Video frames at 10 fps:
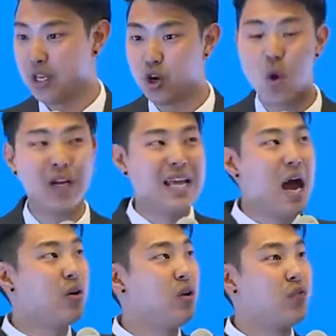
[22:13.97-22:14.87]
You're going
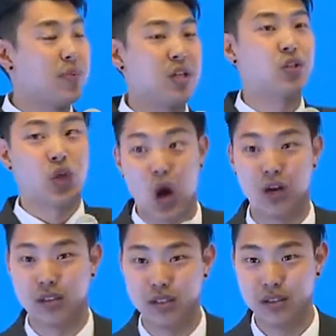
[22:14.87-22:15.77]
downhill from the
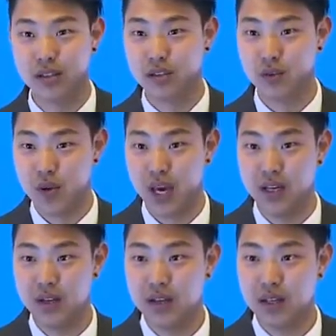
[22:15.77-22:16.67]
start, okay?